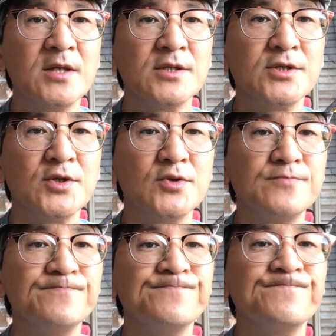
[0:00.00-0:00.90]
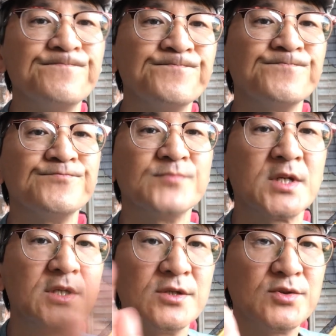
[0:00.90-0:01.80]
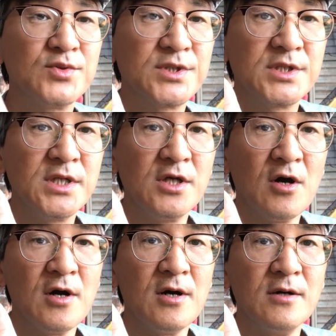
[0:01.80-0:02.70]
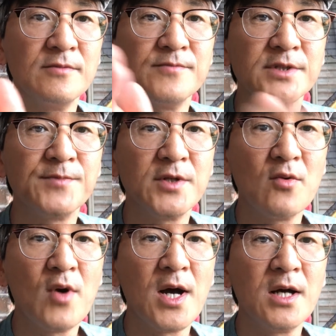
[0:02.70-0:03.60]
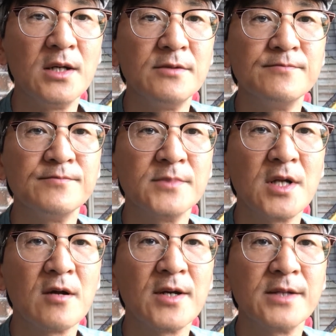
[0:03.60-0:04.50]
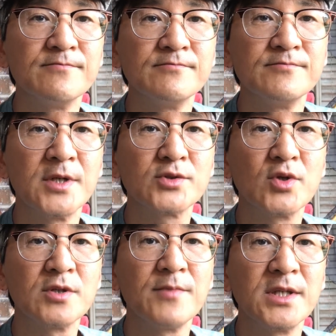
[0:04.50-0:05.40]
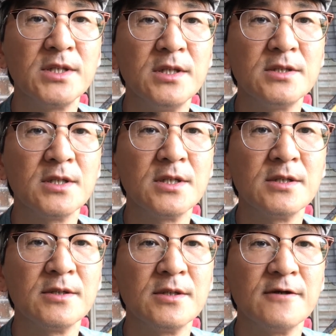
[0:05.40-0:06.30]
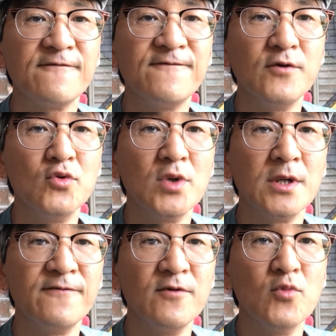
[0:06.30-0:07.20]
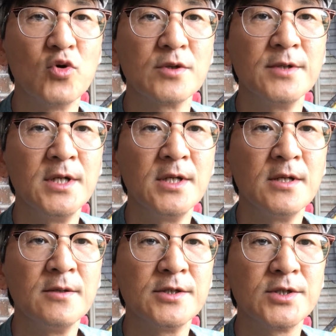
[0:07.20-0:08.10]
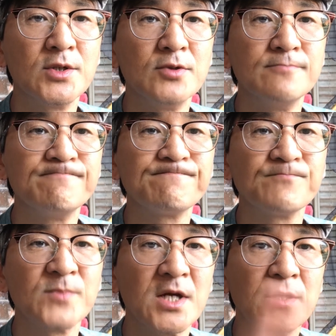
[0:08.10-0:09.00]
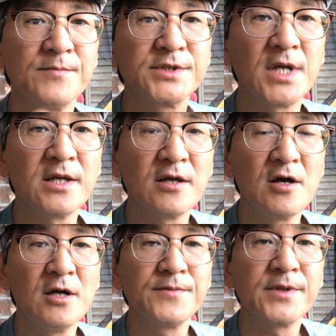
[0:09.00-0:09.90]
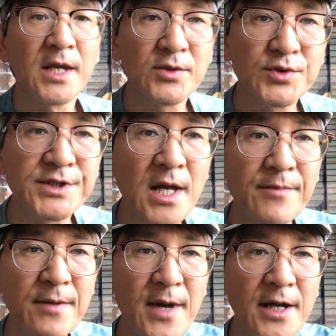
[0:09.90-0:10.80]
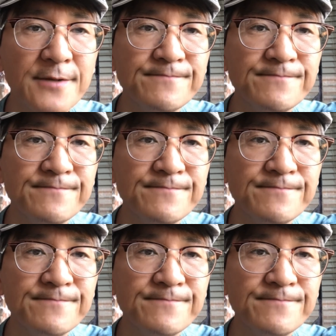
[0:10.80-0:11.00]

So good to see y'all. It's been a while. All right, I'll try to make these a few more. So I'm signing off. Thanks for stopping by.